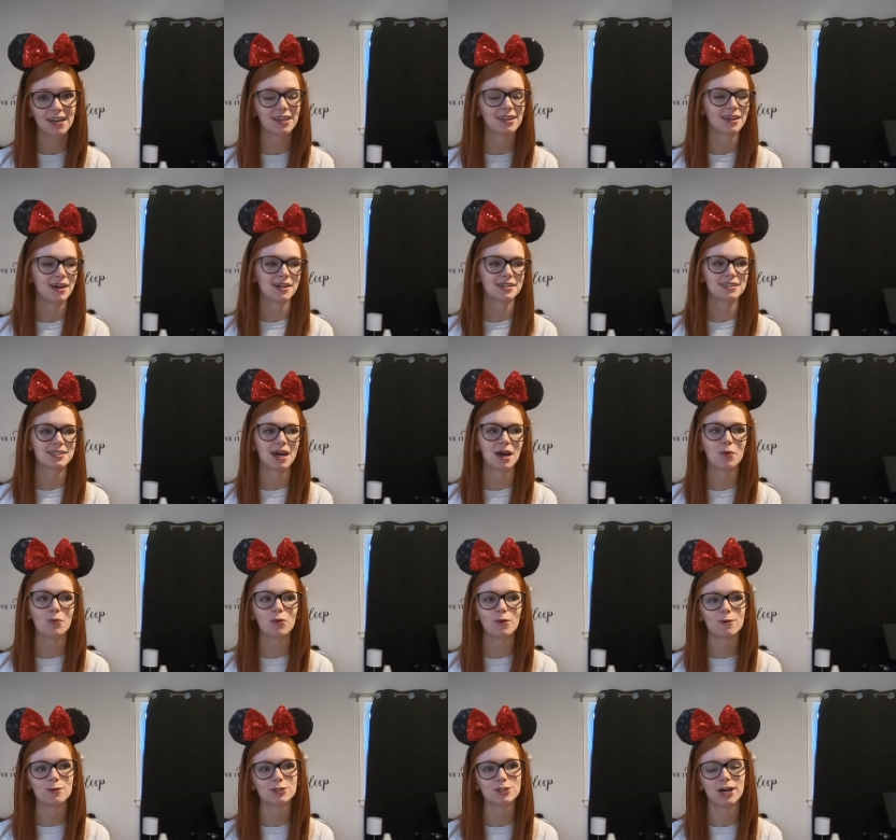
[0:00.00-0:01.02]
and last time
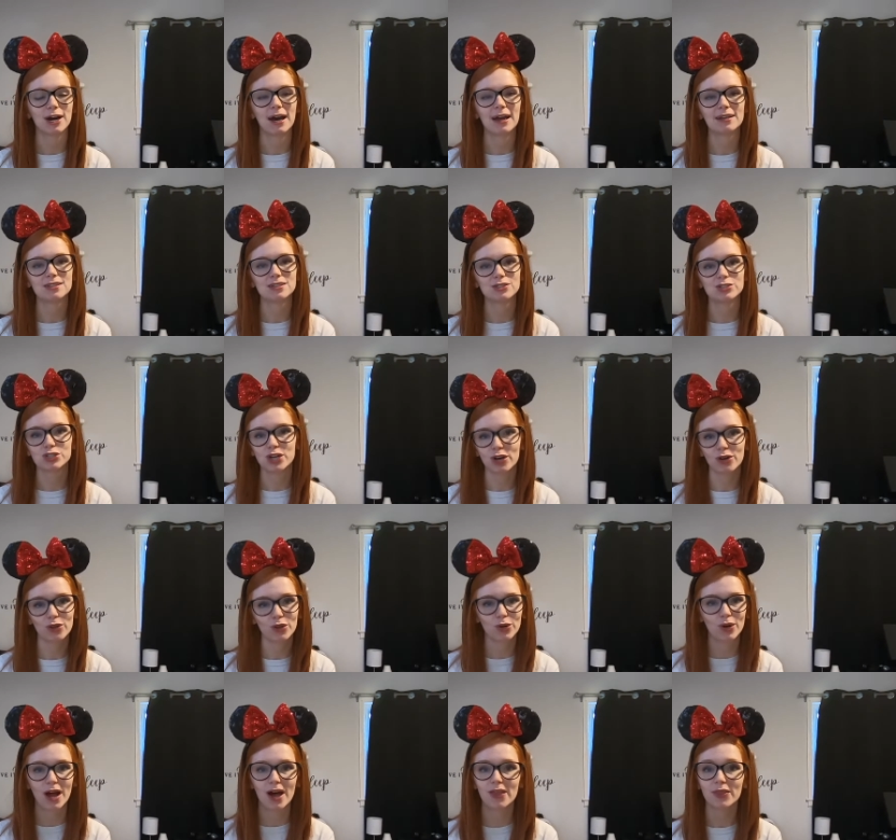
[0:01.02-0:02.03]
we were trying to juggle
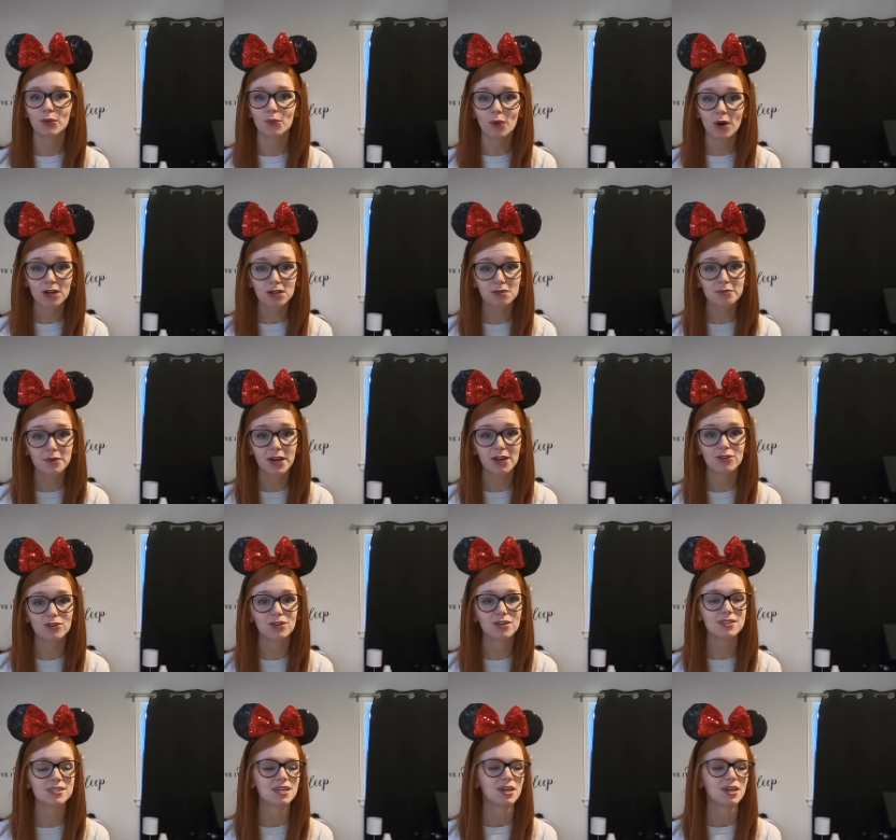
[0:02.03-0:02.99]
around the water bottles